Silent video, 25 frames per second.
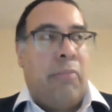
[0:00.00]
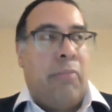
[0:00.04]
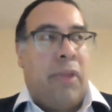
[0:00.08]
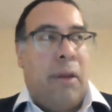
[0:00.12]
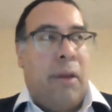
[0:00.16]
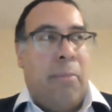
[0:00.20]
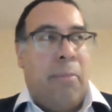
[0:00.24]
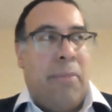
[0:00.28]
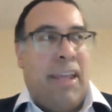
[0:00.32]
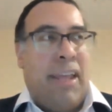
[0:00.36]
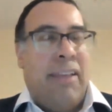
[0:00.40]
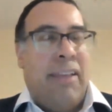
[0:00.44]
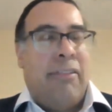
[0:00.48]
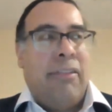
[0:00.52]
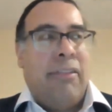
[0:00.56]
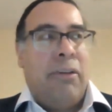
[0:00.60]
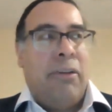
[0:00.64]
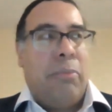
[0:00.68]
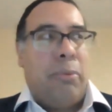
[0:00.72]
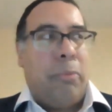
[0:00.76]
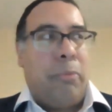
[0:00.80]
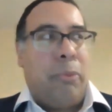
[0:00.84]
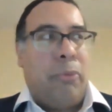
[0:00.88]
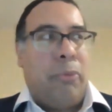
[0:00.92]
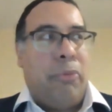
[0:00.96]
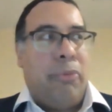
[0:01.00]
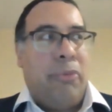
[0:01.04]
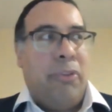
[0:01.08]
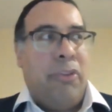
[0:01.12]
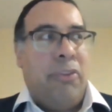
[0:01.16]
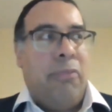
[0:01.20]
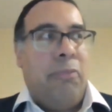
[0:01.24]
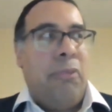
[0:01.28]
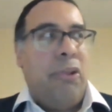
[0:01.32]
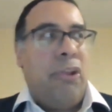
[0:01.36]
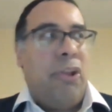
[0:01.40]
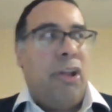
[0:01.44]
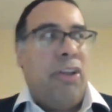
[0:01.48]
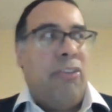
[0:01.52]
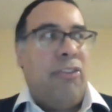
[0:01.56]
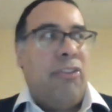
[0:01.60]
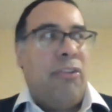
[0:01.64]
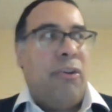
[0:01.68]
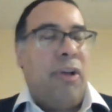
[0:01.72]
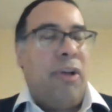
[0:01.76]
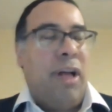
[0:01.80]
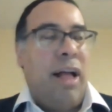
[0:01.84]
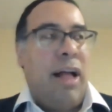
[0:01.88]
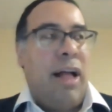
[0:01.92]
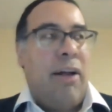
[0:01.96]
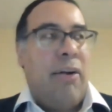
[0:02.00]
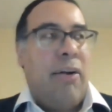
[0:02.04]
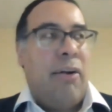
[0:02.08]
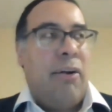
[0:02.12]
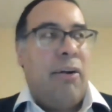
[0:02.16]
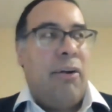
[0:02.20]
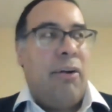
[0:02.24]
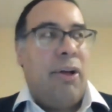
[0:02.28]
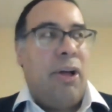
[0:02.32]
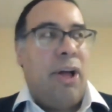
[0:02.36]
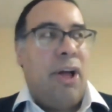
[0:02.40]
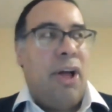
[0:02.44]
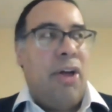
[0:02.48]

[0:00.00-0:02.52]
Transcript: amazing the proposal is, but also how